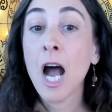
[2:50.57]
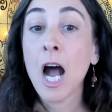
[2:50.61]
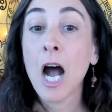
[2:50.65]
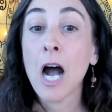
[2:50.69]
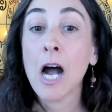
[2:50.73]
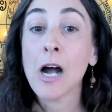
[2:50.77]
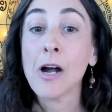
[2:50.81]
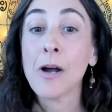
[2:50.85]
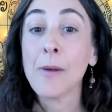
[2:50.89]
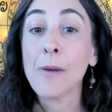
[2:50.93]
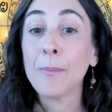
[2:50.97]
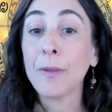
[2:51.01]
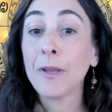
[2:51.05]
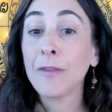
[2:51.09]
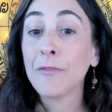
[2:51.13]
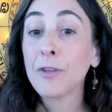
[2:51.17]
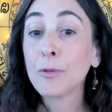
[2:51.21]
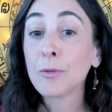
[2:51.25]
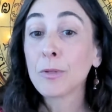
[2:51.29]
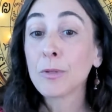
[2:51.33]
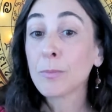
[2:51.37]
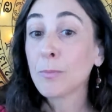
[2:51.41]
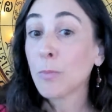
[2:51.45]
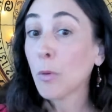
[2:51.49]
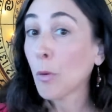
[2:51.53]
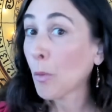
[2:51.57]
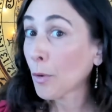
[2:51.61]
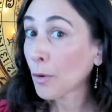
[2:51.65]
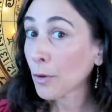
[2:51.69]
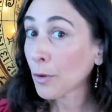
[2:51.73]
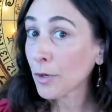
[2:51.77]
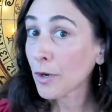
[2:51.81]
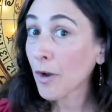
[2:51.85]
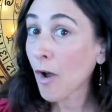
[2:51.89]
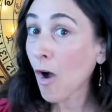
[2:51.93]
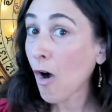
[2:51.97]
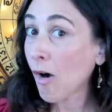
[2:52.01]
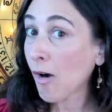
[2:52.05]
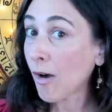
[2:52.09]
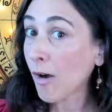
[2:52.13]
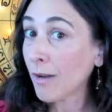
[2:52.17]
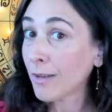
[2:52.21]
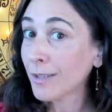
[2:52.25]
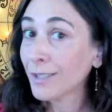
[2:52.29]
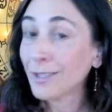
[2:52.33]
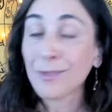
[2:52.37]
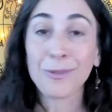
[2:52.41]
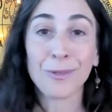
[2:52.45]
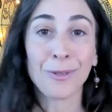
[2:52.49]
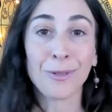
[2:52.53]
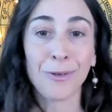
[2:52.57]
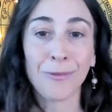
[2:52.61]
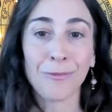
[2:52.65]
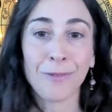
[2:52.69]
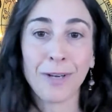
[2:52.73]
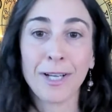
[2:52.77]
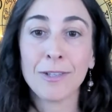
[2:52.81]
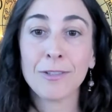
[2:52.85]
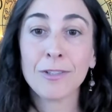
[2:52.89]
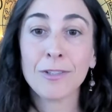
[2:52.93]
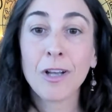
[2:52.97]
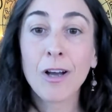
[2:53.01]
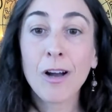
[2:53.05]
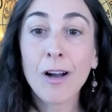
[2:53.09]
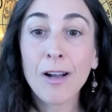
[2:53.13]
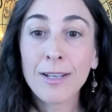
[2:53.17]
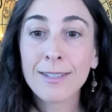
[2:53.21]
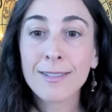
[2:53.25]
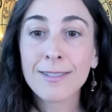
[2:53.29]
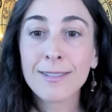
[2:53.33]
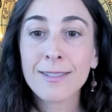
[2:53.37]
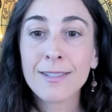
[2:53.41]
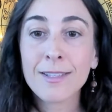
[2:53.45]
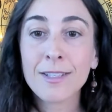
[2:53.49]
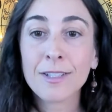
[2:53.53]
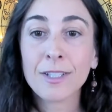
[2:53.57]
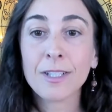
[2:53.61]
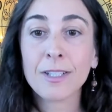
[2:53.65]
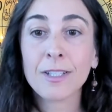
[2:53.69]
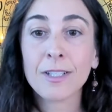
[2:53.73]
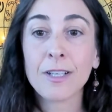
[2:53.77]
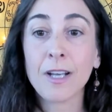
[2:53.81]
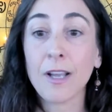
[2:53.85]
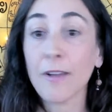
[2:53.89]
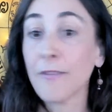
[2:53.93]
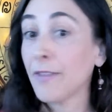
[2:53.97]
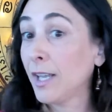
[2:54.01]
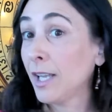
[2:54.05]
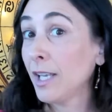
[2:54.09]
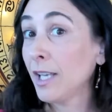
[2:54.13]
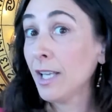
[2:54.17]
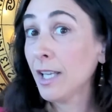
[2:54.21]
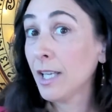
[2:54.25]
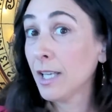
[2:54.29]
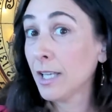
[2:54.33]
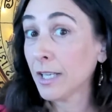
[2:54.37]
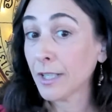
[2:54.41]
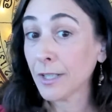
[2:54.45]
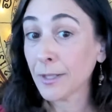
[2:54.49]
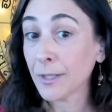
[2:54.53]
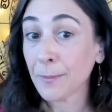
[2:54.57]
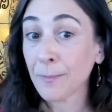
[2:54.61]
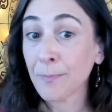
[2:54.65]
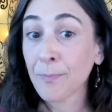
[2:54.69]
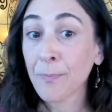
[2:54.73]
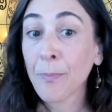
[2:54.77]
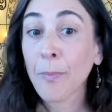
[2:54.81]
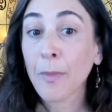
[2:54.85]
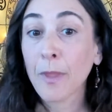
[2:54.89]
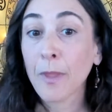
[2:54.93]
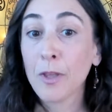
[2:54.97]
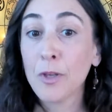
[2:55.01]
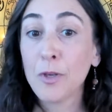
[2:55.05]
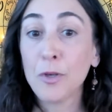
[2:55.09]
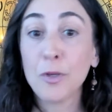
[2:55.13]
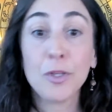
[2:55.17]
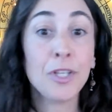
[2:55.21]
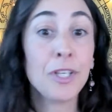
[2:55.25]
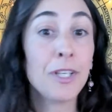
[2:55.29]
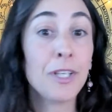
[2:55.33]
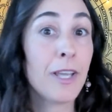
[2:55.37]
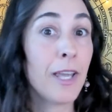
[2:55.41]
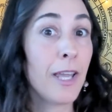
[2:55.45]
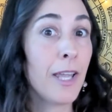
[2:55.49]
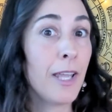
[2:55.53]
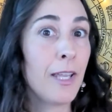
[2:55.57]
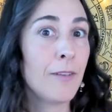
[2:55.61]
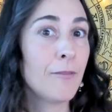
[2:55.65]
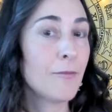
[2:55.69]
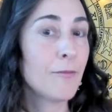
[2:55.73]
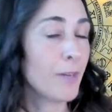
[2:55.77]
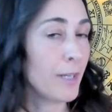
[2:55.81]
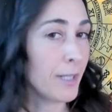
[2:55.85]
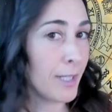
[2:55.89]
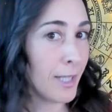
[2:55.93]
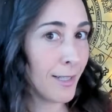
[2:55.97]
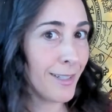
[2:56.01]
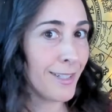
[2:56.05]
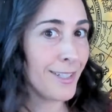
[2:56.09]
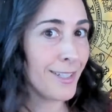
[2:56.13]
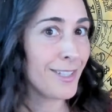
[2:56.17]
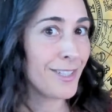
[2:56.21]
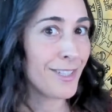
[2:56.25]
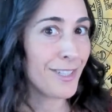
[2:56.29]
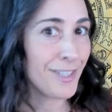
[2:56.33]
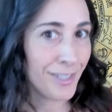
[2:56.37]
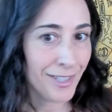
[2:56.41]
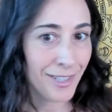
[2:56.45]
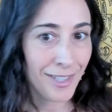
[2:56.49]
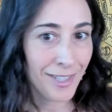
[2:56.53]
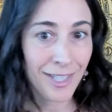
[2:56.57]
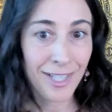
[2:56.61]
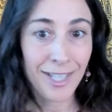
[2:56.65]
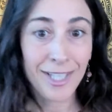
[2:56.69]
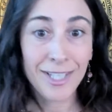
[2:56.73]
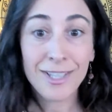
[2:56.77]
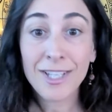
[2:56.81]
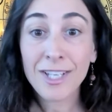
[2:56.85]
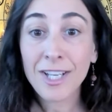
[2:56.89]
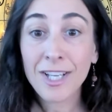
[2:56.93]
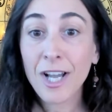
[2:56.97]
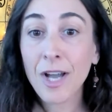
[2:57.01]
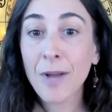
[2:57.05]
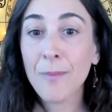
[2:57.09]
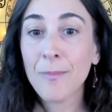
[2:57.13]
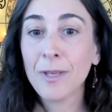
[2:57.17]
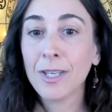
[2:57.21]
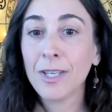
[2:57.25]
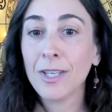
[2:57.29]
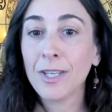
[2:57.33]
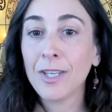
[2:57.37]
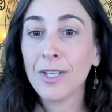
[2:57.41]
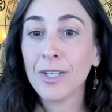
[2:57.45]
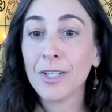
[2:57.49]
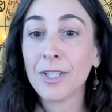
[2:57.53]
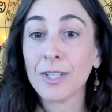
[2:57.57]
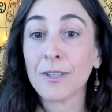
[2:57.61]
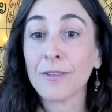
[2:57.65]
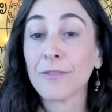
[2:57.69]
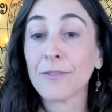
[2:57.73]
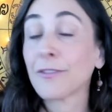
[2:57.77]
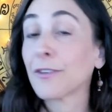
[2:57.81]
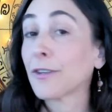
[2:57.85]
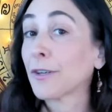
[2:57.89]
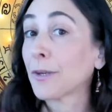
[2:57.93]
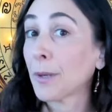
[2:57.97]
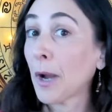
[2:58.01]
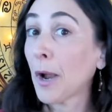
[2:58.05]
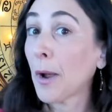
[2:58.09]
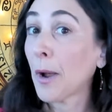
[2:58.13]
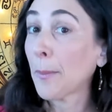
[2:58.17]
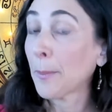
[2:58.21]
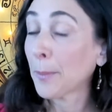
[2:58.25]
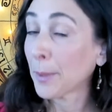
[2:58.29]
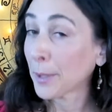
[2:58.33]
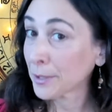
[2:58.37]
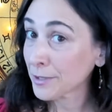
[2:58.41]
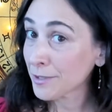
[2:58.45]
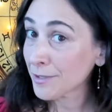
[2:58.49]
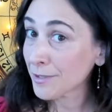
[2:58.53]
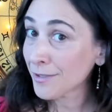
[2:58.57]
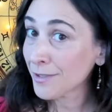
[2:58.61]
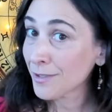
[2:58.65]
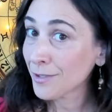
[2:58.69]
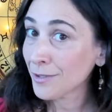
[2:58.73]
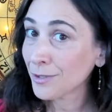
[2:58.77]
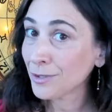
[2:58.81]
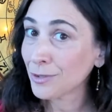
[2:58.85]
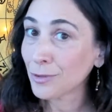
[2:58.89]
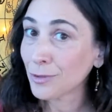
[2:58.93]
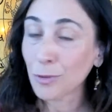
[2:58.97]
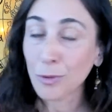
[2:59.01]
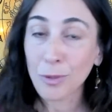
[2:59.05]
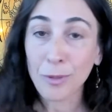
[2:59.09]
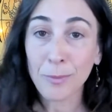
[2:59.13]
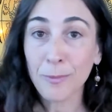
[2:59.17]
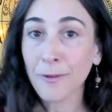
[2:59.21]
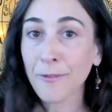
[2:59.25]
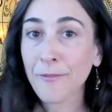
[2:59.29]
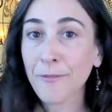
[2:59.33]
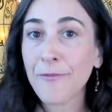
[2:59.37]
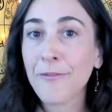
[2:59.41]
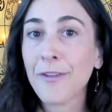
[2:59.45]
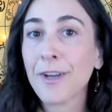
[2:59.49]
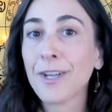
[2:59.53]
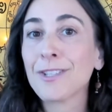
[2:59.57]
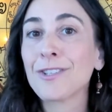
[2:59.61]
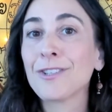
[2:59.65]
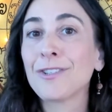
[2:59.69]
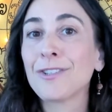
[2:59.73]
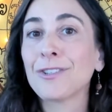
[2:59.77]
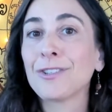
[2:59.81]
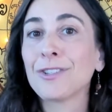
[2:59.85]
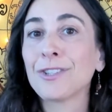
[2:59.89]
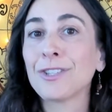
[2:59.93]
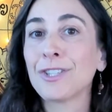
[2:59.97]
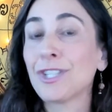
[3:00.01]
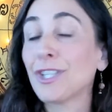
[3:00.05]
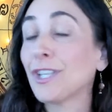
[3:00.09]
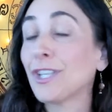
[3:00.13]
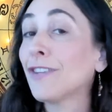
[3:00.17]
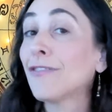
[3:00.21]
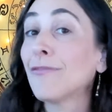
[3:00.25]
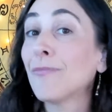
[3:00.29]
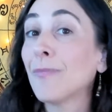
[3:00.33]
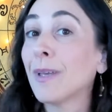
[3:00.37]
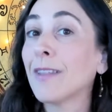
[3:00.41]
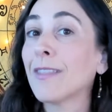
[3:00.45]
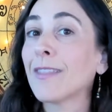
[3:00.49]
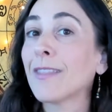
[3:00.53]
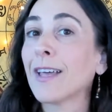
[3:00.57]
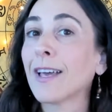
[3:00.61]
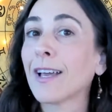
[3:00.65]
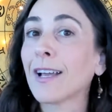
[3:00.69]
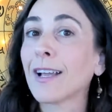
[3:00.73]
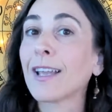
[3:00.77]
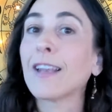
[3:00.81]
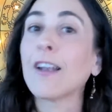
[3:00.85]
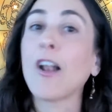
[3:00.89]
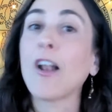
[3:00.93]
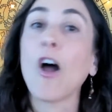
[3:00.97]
If you were born on or around August 3rd of any year, you could gain recognition in the coming year for a personal or professional achievement that can